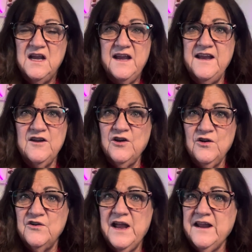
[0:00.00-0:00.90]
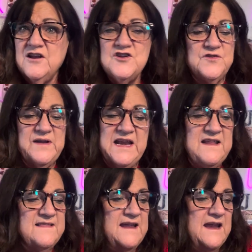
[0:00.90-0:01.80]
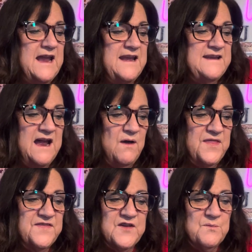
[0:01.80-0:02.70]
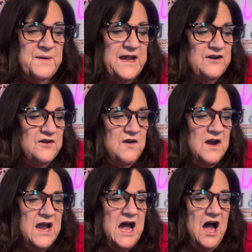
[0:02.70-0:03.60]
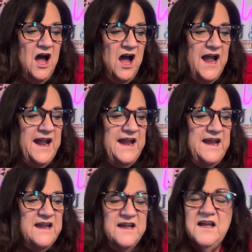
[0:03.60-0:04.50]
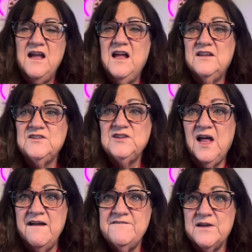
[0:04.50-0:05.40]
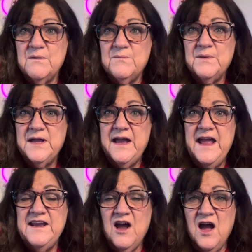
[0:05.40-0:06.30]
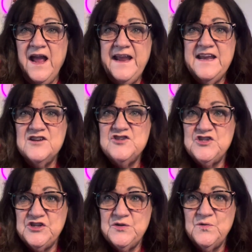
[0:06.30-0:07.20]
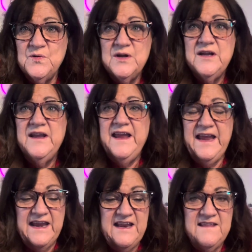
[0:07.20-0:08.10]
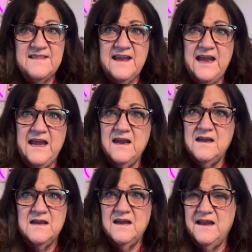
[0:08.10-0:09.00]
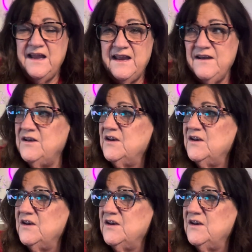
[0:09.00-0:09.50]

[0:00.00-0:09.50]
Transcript: It hurt. I couldn't do anything. And now that they're better, I love them, and I can do anything. And